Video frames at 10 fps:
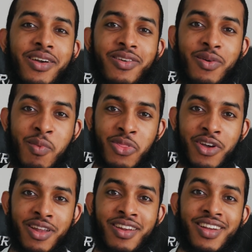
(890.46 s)
in
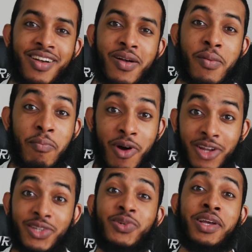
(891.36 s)
Ramadan. I'm
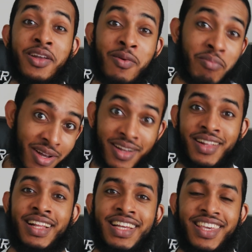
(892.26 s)
parched right now, but
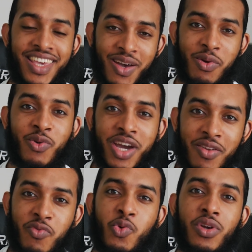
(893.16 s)
yeah, we're
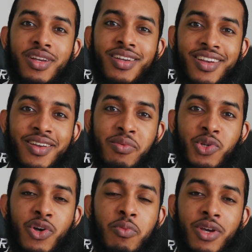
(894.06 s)
grinding through it.
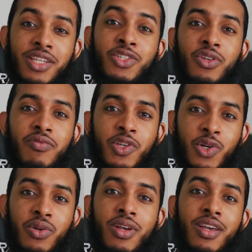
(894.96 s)
So I hope you guys enjoyed the video.
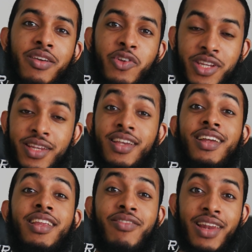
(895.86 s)
If you did,
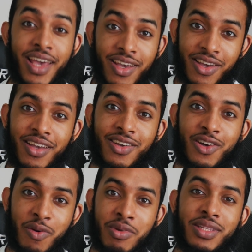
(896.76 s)
leave a like,
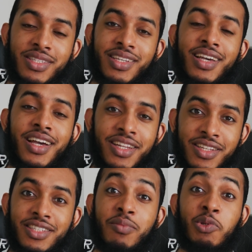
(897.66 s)
comment, and
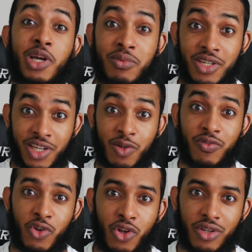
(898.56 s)
subscribe to the channel
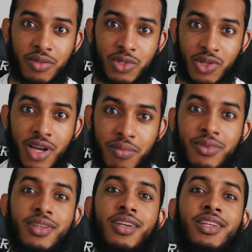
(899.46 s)
if you're not
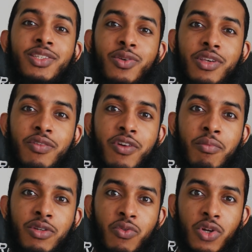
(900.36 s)
subscribed. So thank you very
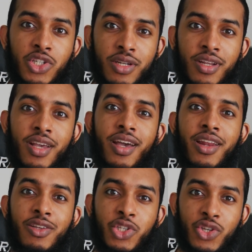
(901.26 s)
much for watching, and
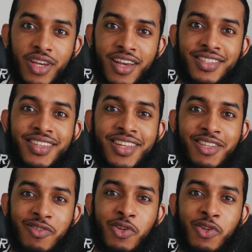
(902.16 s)
I'll see you guys in the next